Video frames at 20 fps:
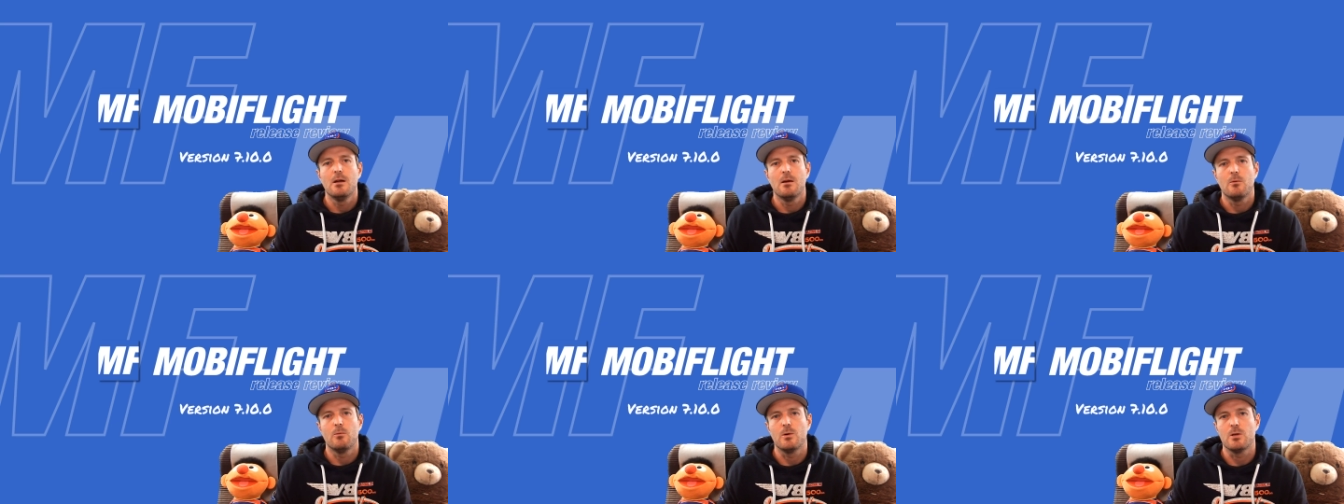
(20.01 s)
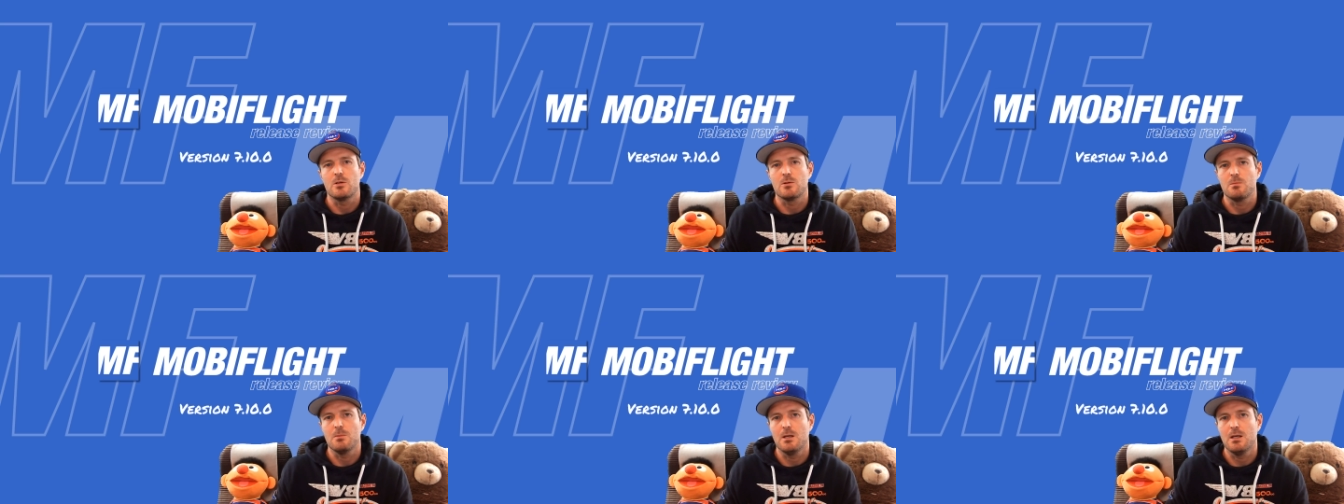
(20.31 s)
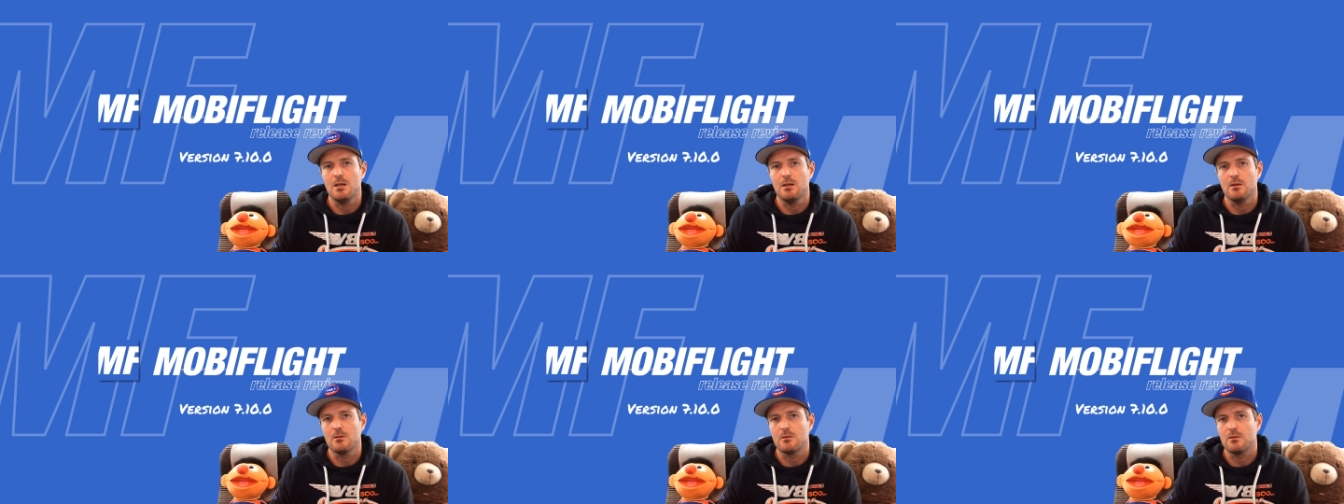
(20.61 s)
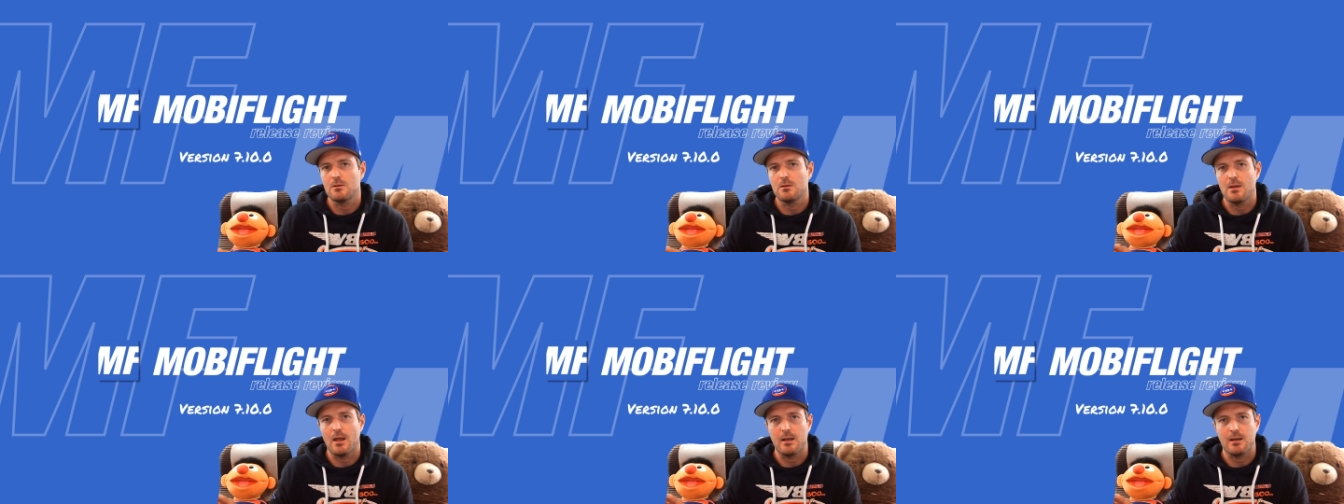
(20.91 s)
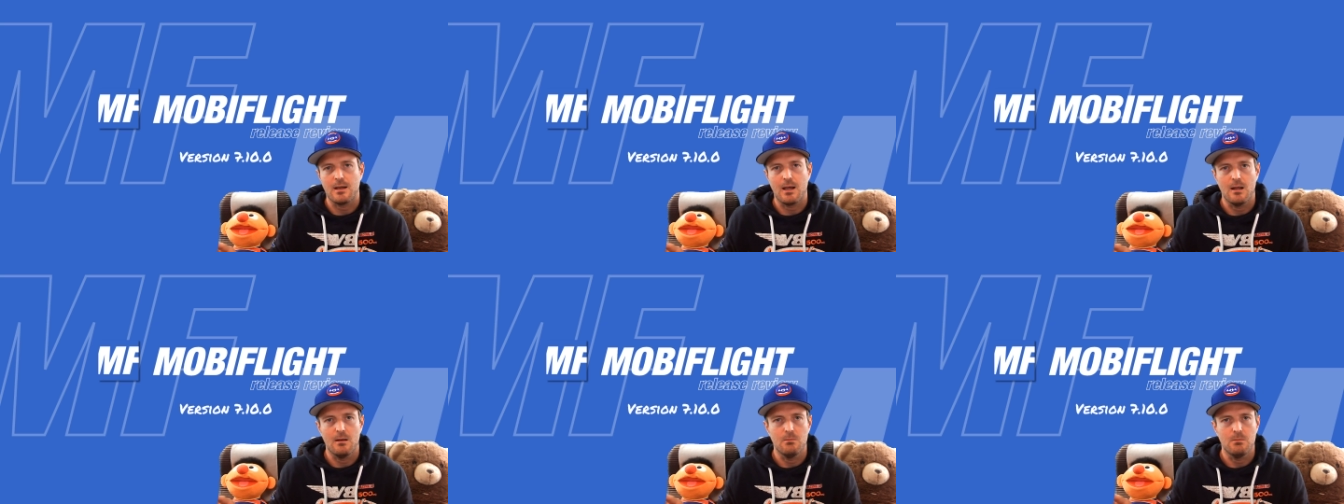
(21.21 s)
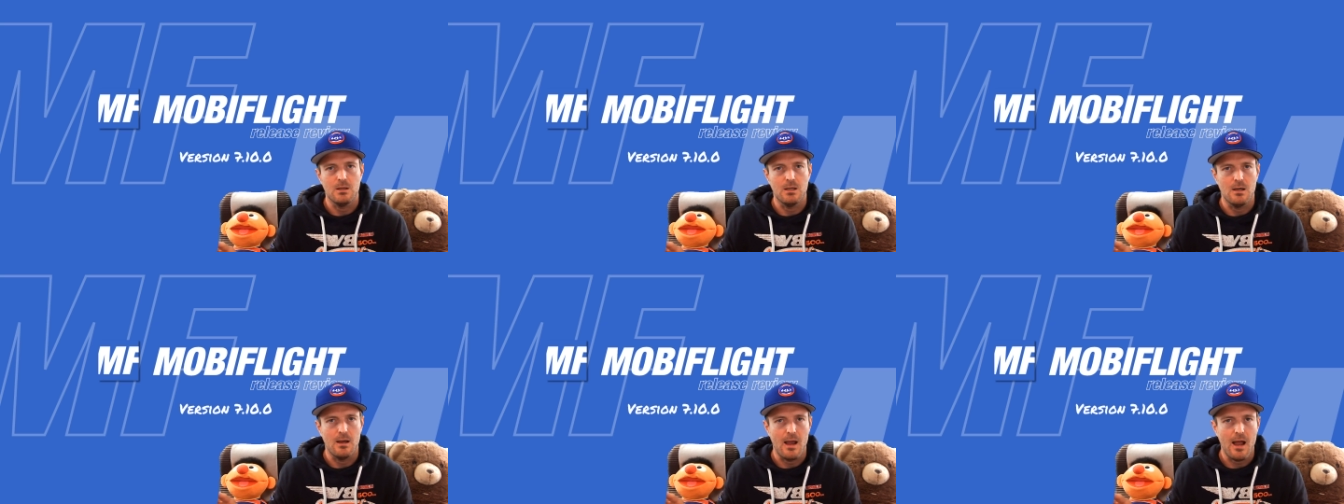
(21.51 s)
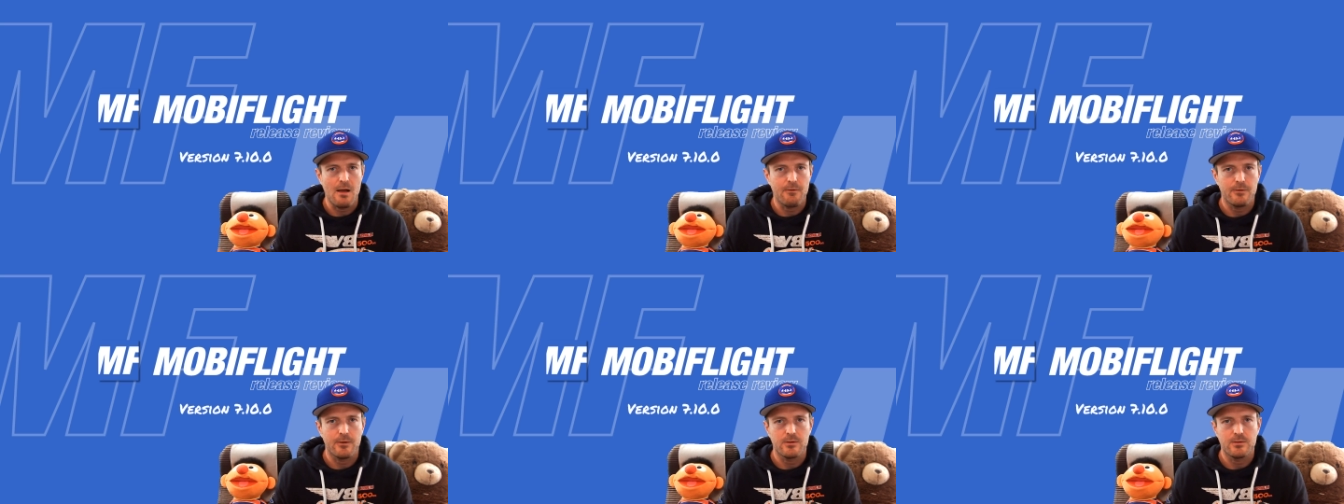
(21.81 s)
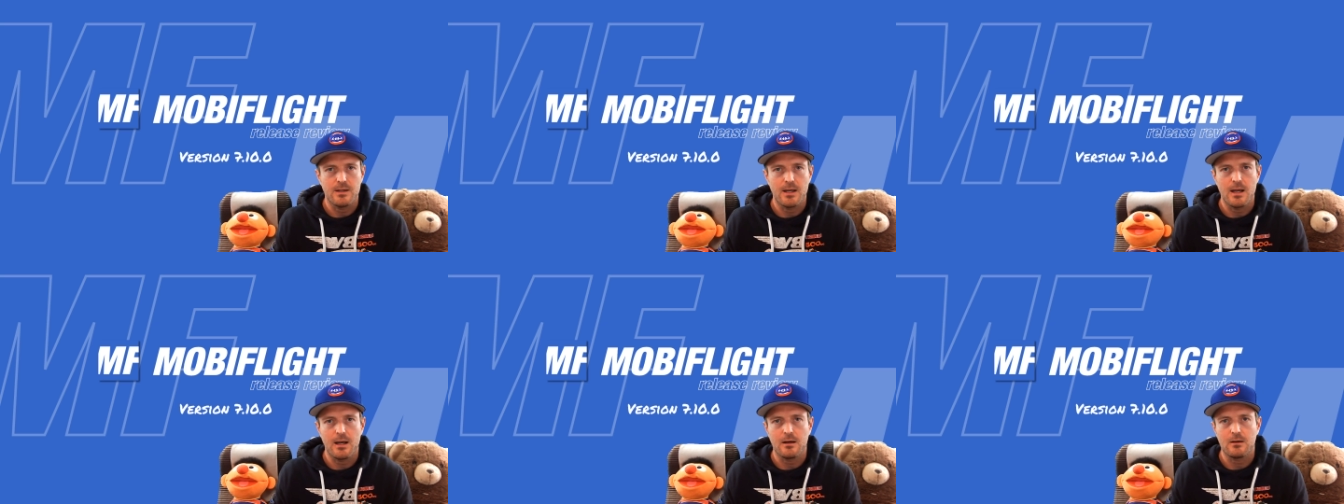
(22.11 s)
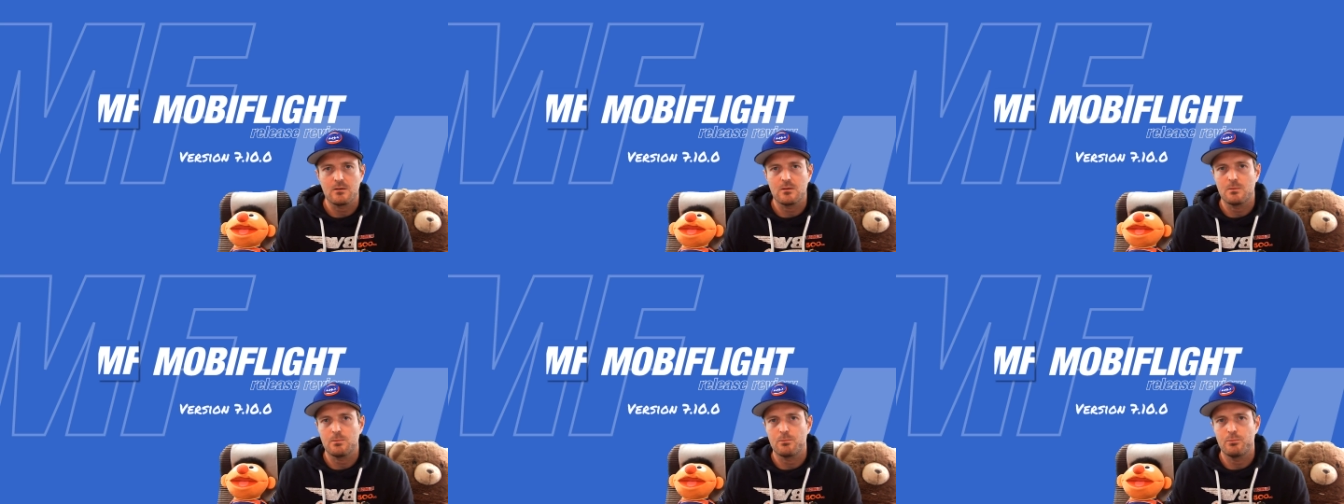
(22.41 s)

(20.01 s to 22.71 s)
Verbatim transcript: which means that can be FSX,